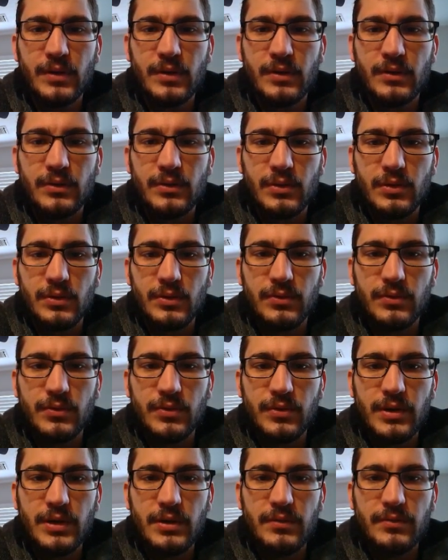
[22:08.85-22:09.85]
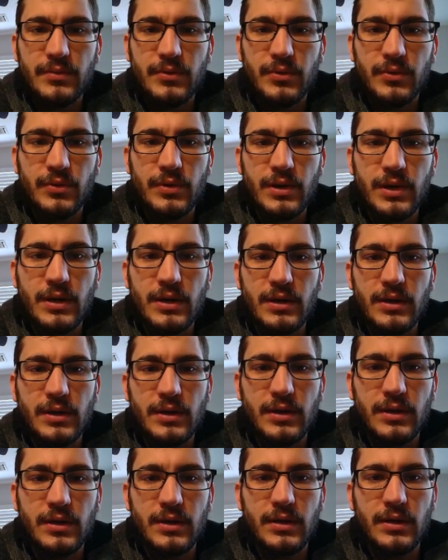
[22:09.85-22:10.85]
So if we've
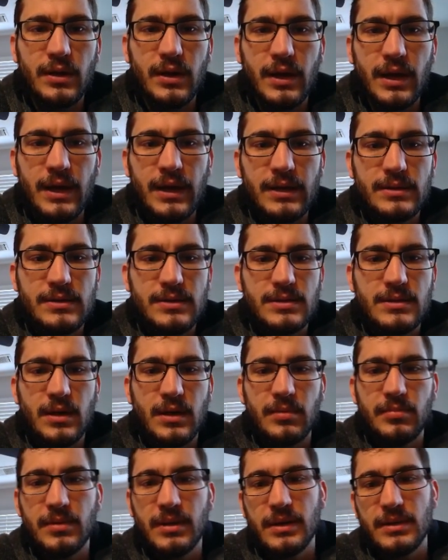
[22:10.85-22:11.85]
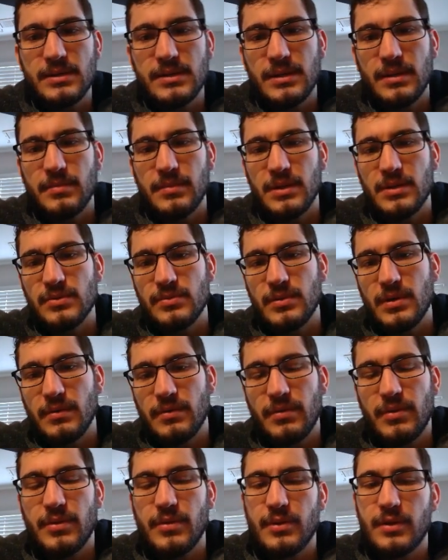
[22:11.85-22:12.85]
created 8 subnets, that means we have
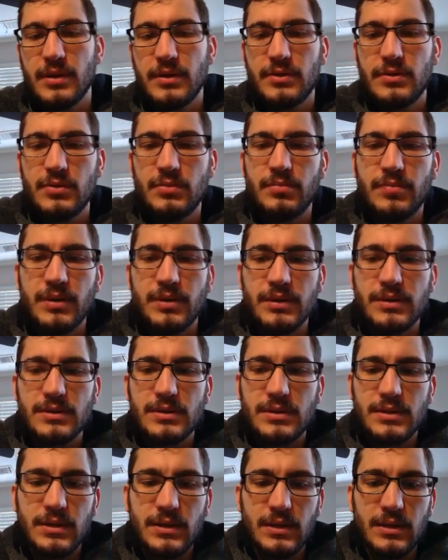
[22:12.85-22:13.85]
32 bits,